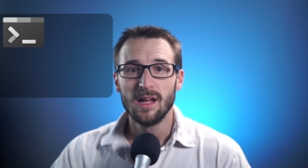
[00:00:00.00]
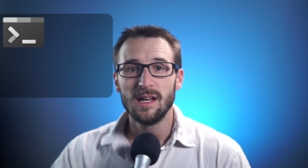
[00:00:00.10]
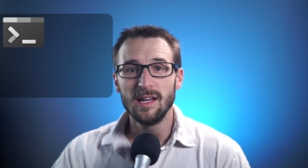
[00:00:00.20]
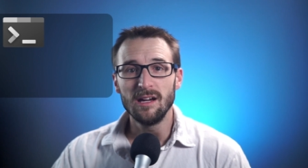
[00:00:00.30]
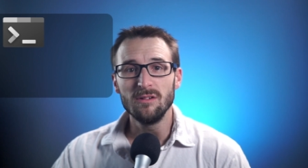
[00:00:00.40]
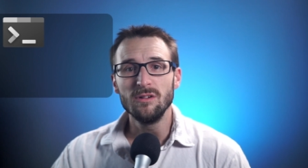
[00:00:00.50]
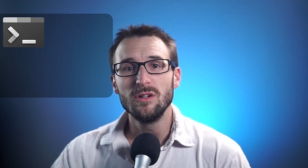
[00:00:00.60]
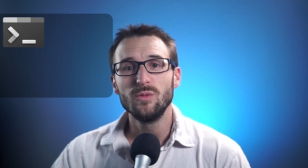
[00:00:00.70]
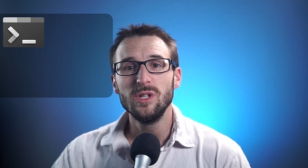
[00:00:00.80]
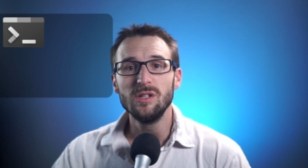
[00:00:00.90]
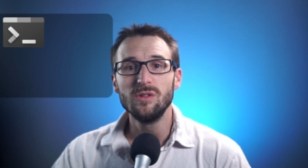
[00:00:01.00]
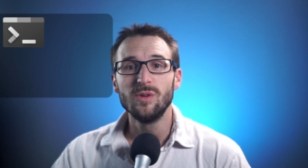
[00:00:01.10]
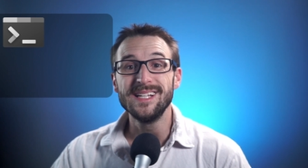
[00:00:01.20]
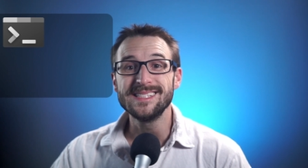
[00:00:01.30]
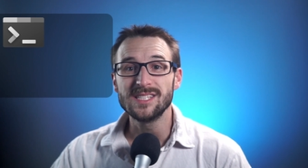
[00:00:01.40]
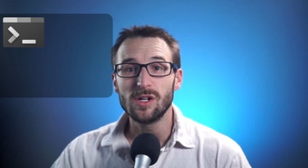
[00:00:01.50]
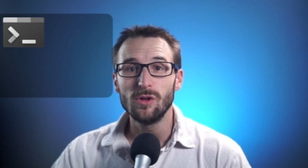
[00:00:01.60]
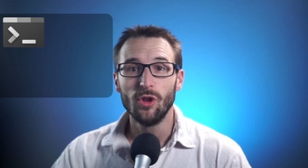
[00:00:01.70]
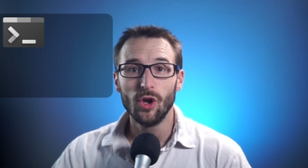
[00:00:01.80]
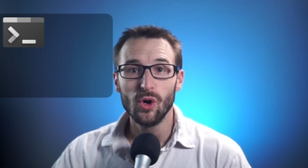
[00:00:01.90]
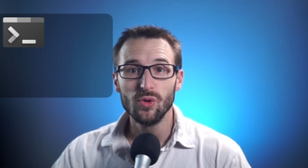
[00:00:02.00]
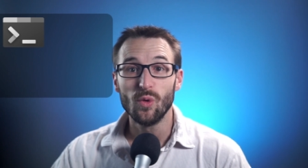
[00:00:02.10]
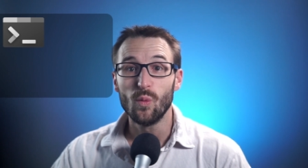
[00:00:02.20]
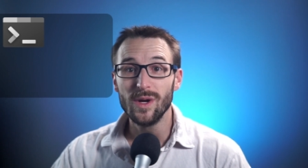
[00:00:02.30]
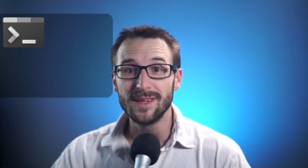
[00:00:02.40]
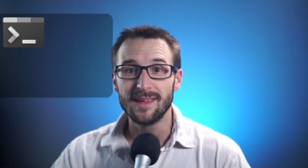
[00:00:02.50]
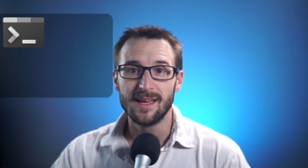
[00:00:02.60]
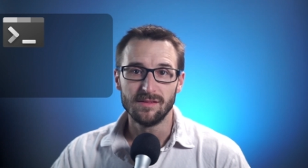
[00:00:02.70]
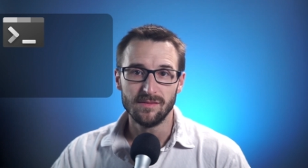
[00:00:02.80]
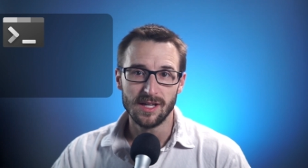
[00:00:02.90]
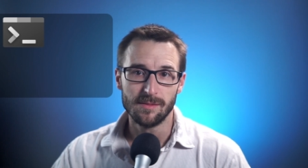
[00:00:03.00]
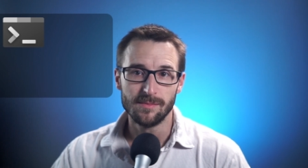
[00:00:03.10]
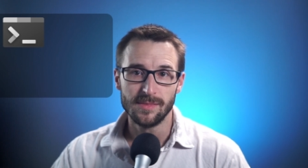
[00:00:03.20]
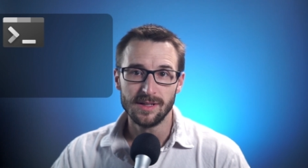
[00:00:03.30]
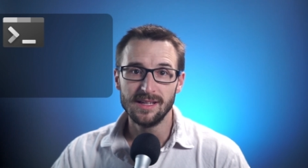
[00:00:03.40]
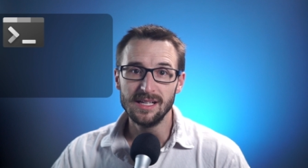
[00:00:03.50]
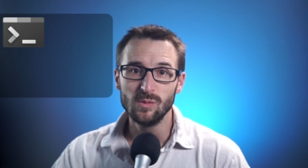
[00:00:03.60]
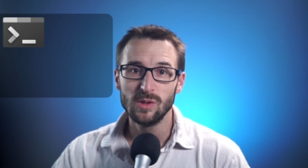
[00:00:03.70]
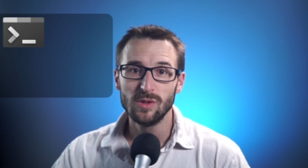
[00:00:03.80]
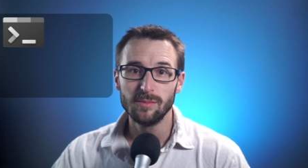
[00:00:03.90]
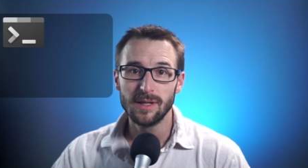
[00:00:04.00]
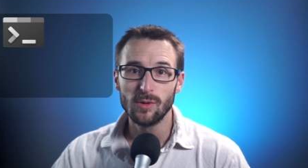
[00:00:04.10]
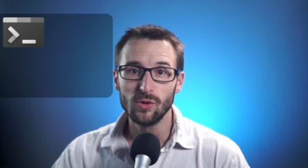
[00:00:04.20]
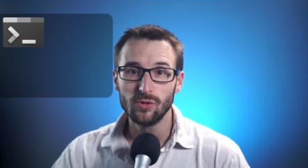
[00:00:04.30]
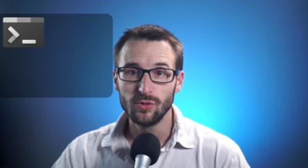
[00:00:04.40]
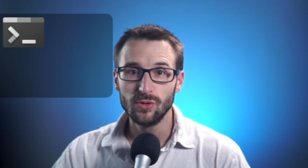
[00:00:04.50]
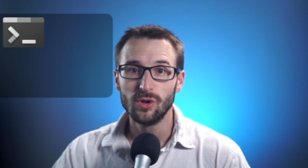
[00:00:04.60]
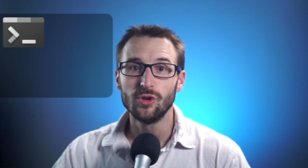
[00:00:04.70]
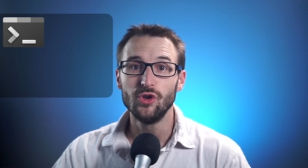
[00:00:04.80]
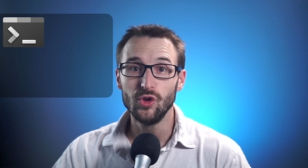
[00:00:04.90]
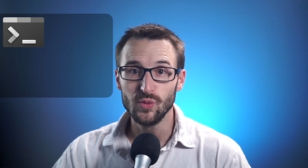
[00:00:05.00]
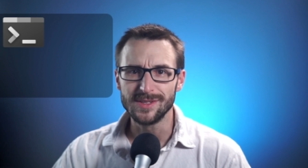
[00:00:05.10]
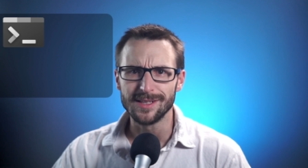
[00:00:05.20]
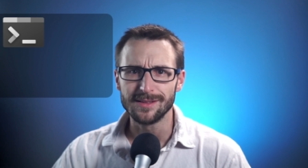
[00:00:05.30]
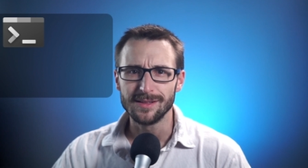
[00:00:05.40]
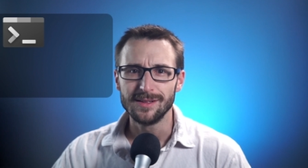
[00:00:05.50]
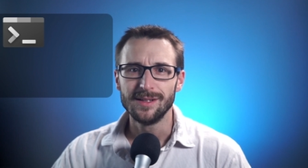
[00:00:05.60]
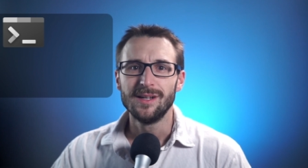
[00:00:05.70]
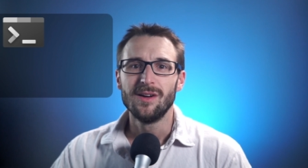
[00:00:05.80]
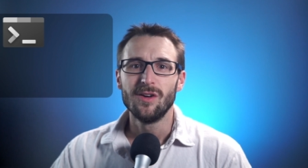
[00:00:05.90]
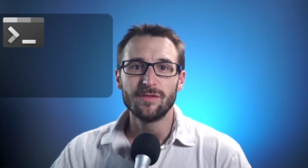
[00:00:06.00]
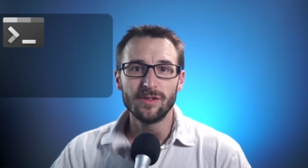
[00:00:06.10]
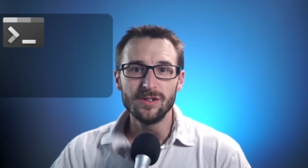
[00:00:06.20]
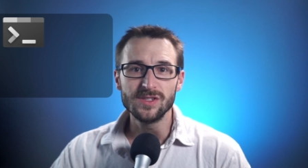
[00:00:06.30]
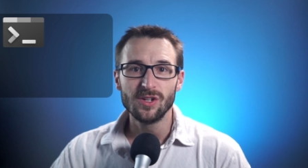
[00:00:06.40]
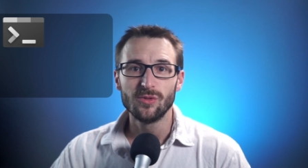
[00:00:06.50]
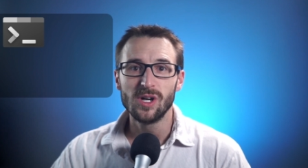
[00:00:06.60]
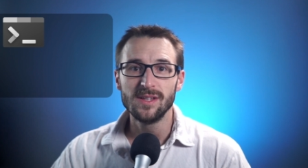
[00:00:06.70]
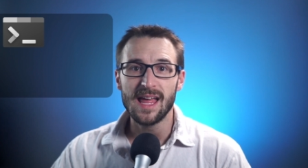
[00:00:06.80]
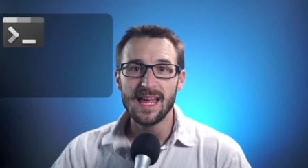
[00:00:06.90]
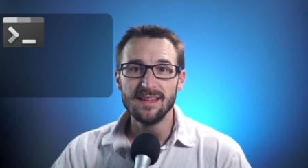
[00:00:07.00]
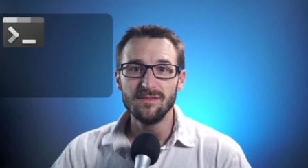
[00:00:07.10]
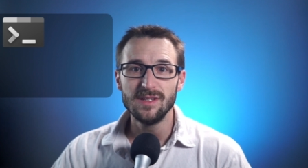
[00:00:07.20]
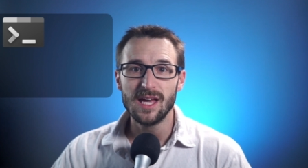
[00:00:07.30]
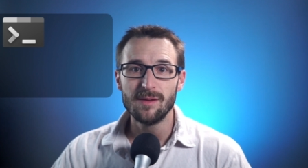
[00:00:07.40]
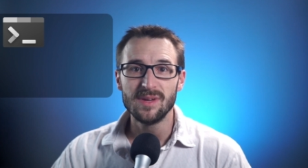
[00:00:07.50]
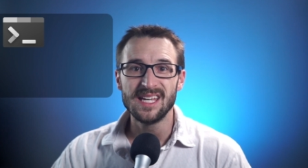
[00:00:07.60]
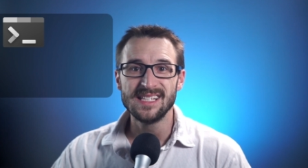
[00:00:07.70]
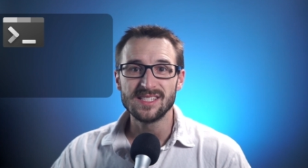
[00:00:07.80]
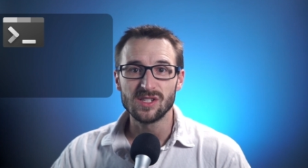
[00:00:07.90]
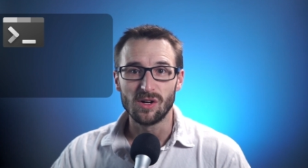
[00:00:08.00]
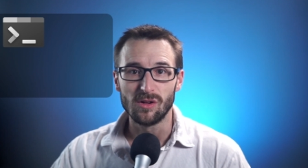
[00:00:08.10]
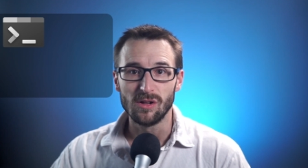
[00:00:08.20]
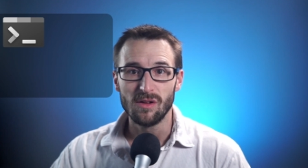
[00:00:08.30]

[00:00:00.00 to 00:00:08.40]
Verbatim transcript: Now we need to install Node with N V M. Then we will be able to use it. First, run N V M install,